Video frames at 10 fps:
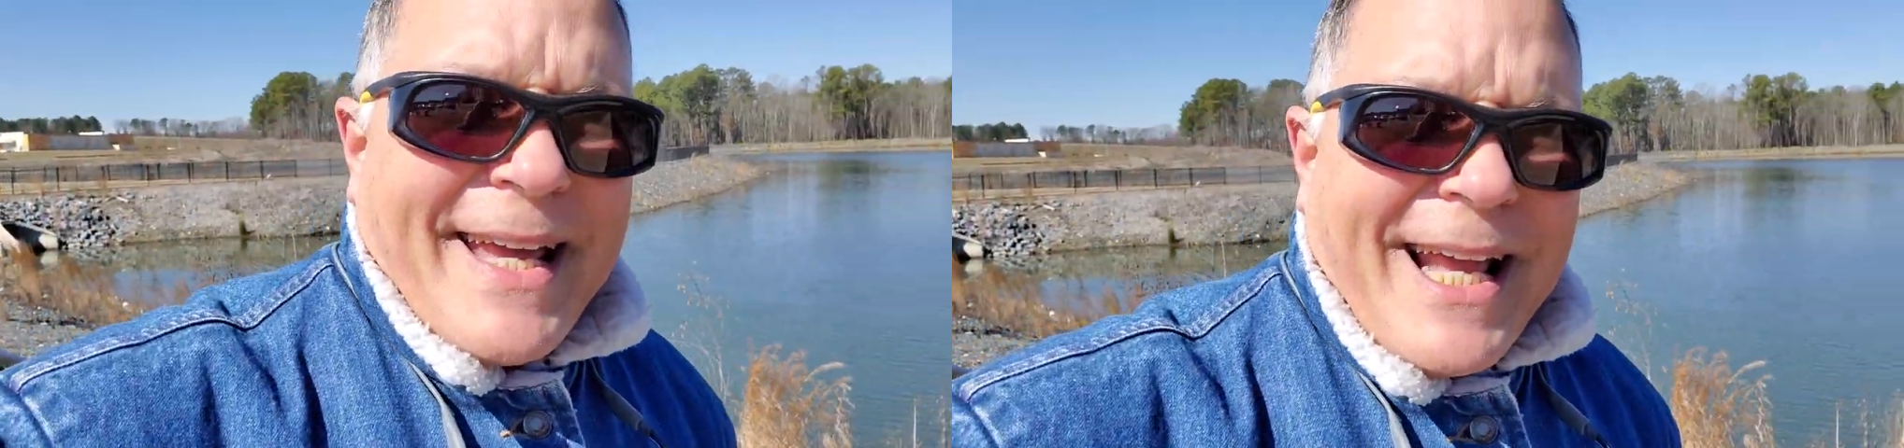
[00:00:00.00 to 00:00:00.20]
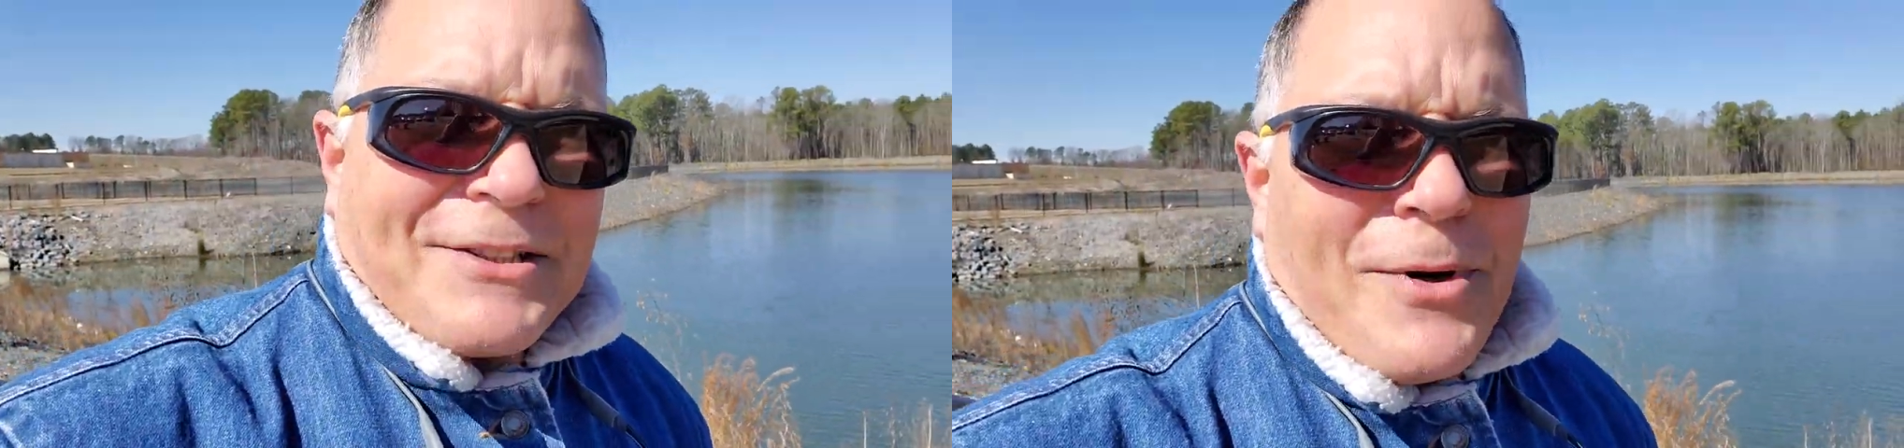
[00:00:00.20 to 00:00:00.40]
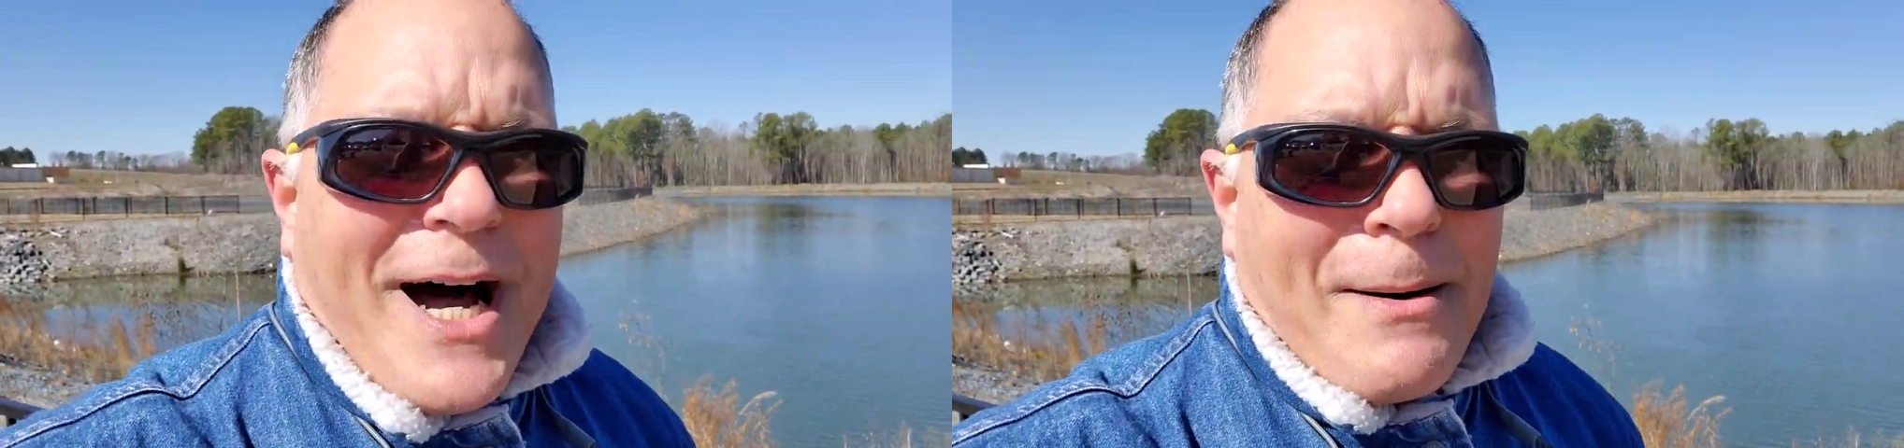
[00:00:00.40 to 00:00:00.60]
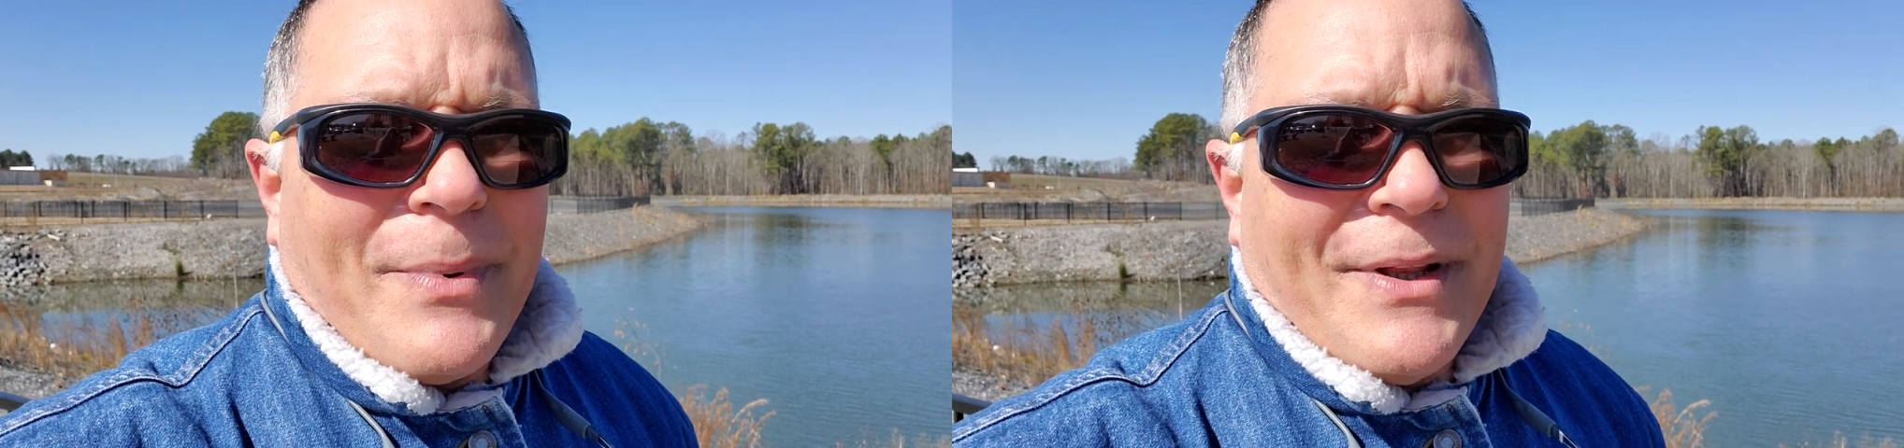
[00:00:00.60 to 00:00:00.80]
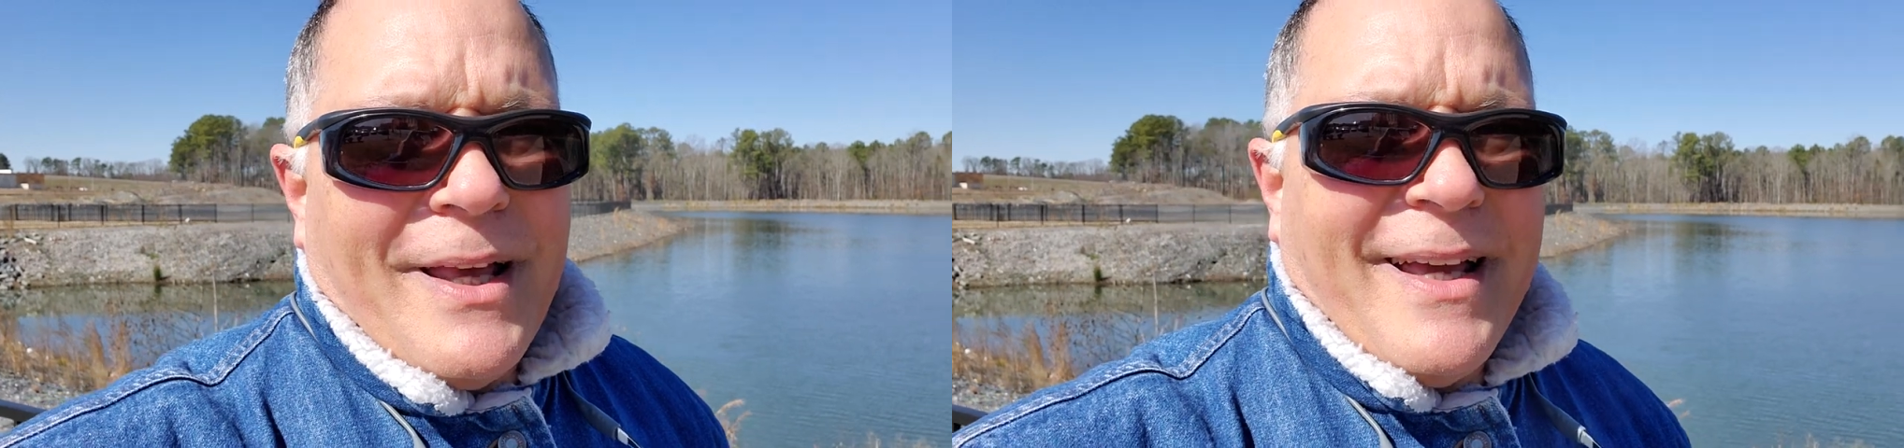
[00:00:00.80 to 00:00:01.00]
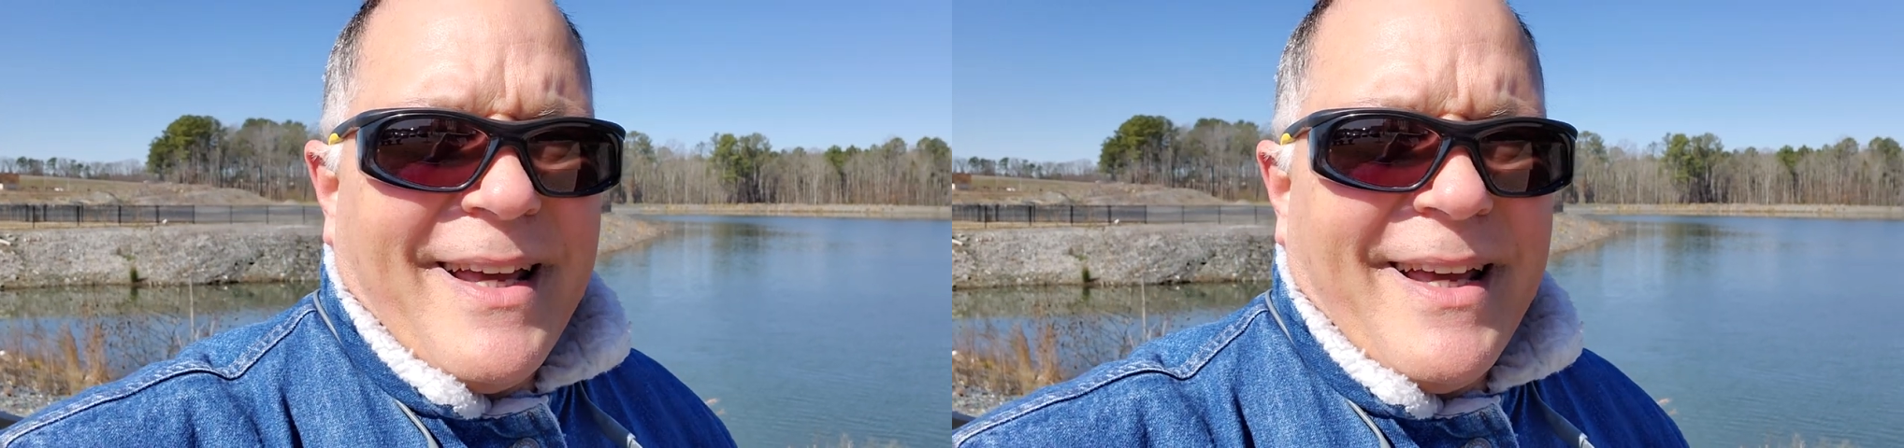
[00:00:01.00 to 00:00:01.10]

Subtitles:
guess what happened?